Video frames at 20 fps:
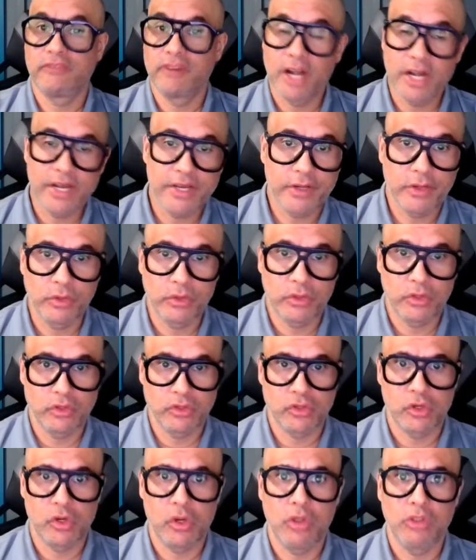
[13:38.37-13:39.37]
very good
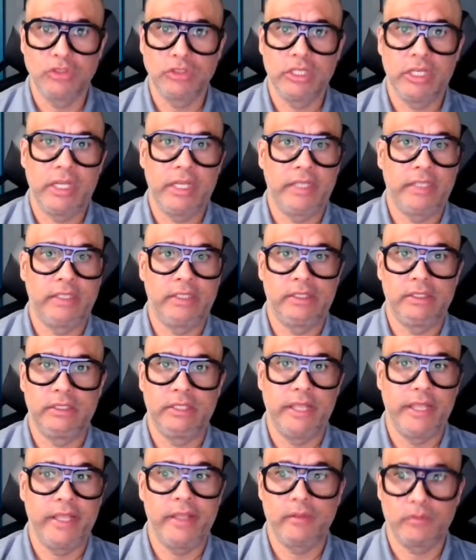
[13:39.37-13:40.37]
controls
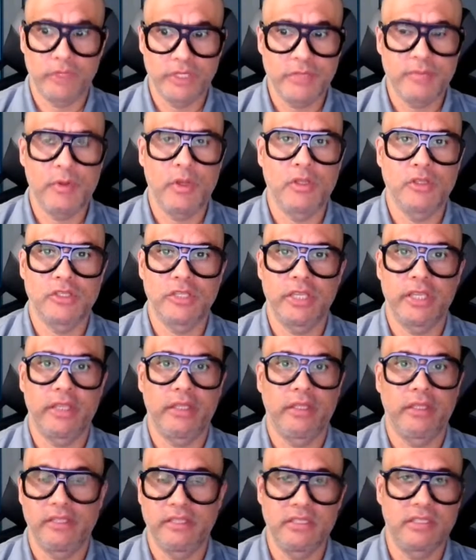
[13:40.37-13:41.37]
and they respond saying,